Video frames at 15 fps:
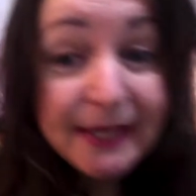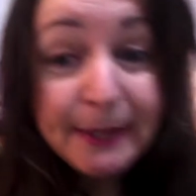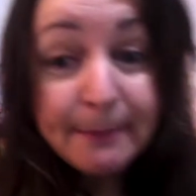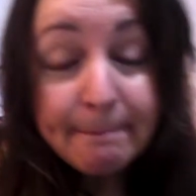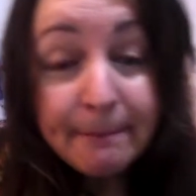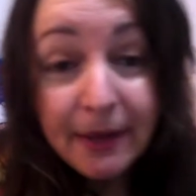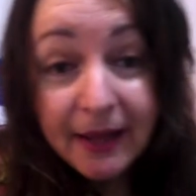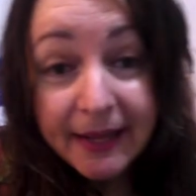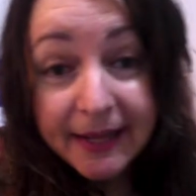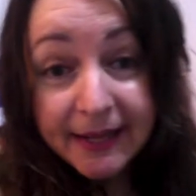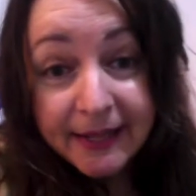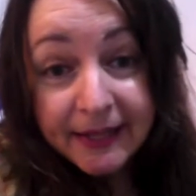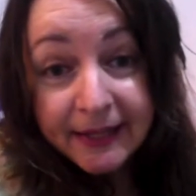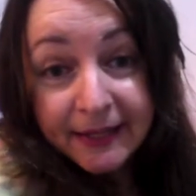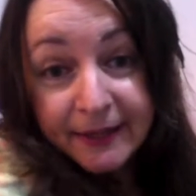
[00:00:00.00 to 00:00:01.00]
my
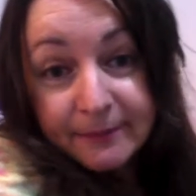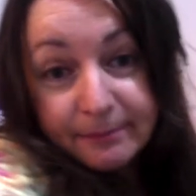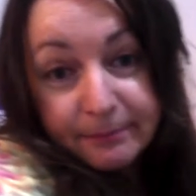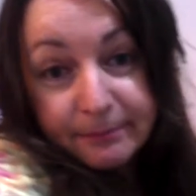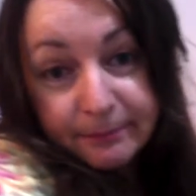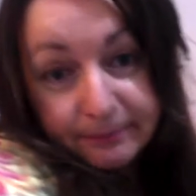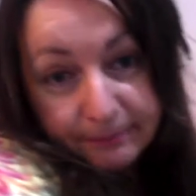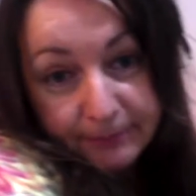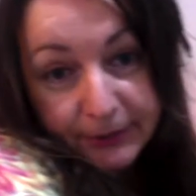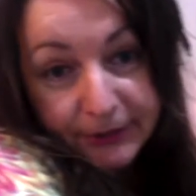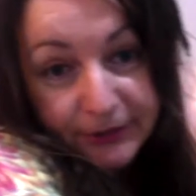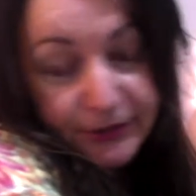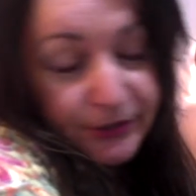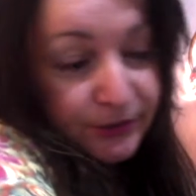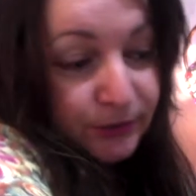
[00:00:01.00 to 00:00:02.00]

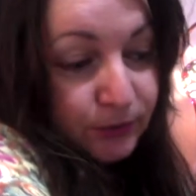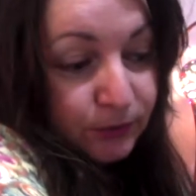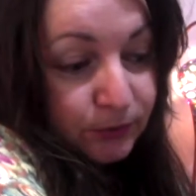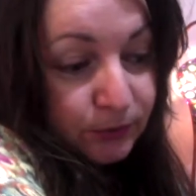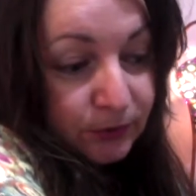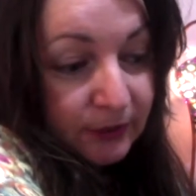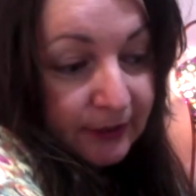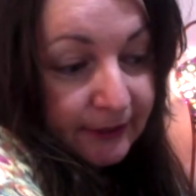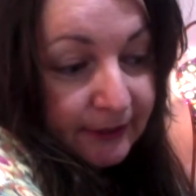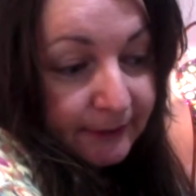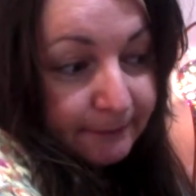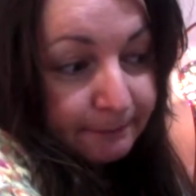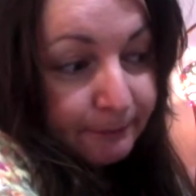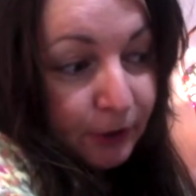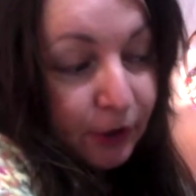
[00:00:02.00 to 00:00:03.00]
personal
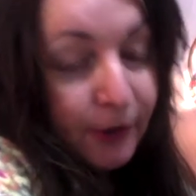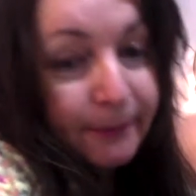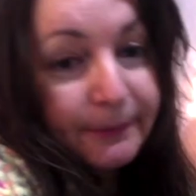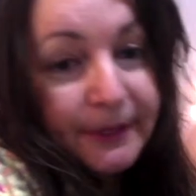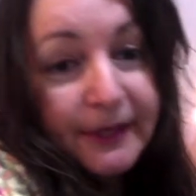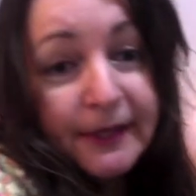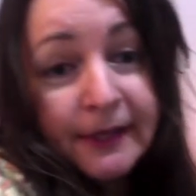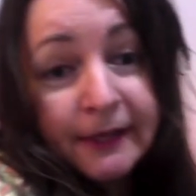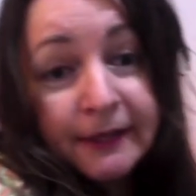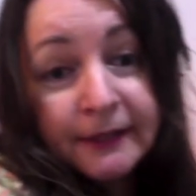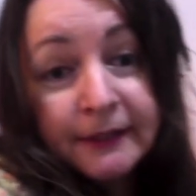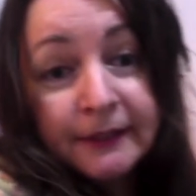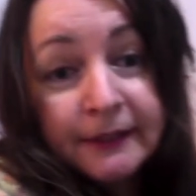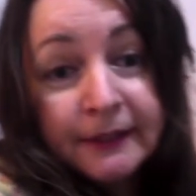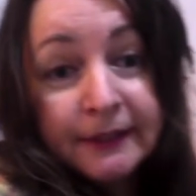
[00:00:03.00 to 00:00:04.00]
copy
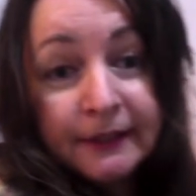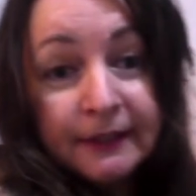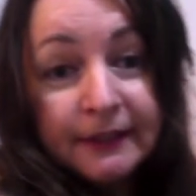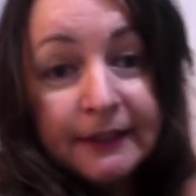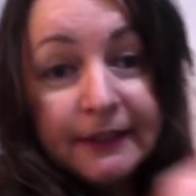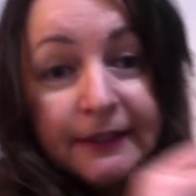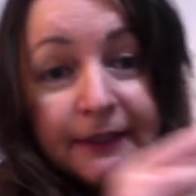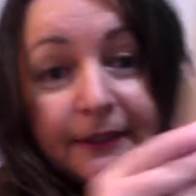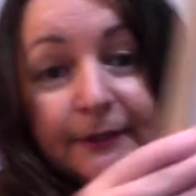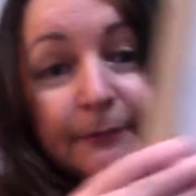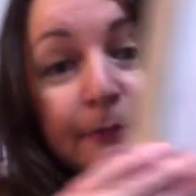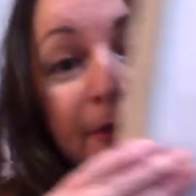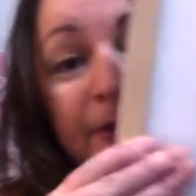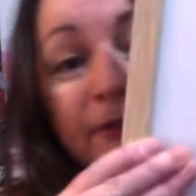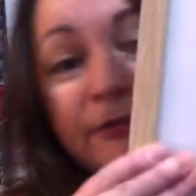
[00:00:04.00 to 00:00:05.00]

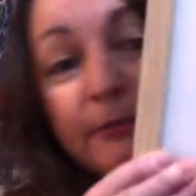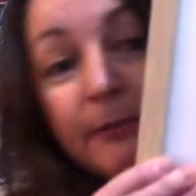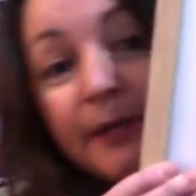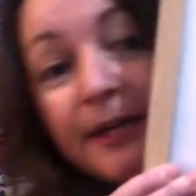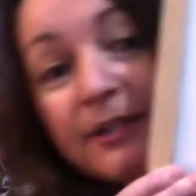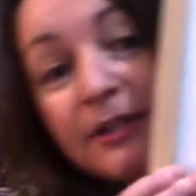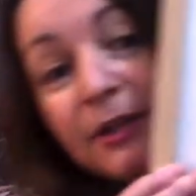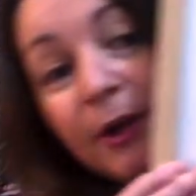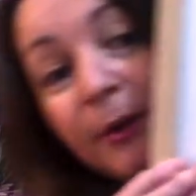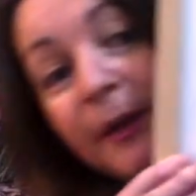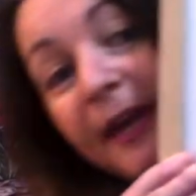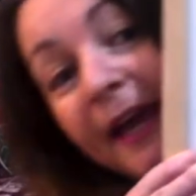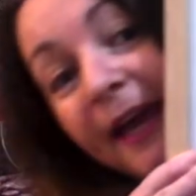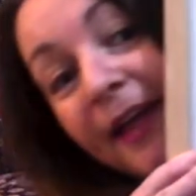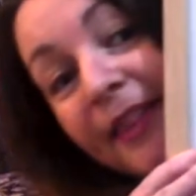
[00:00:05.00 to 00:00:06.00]
of my Snowy
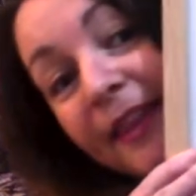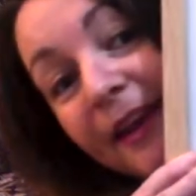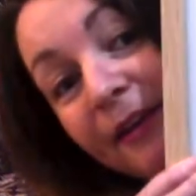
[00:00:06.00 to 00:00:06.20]
Owl that I